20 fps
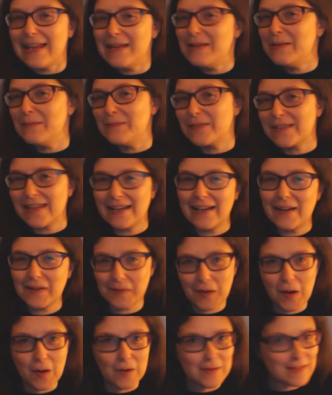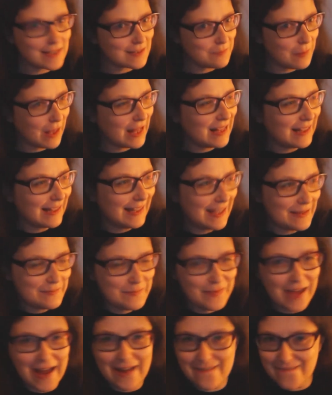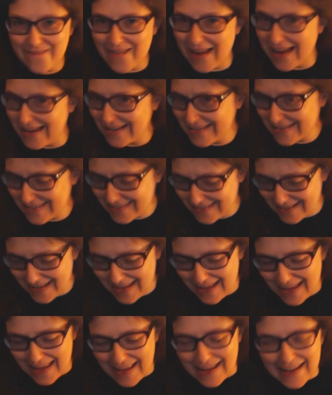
names and I can't spell them that fast,